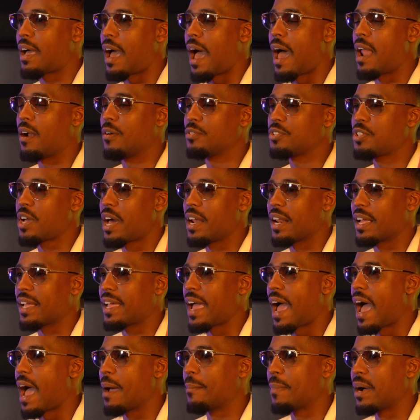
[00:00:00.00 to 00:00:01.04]
I don't try to
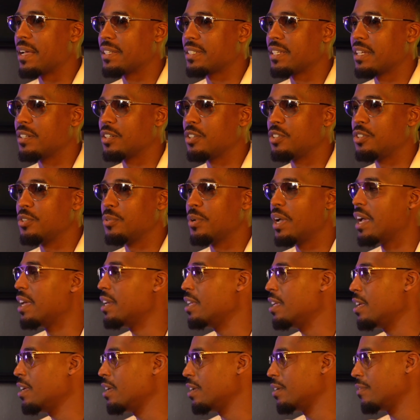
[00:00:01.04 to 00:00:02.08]
guide my son to do
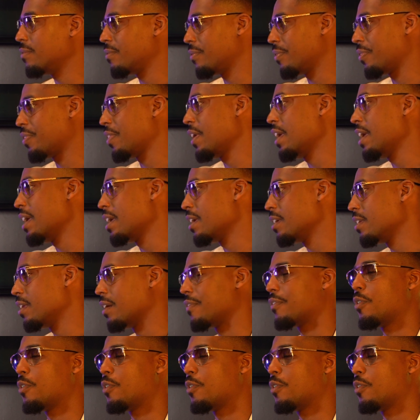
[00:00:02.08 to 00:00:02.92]
anything.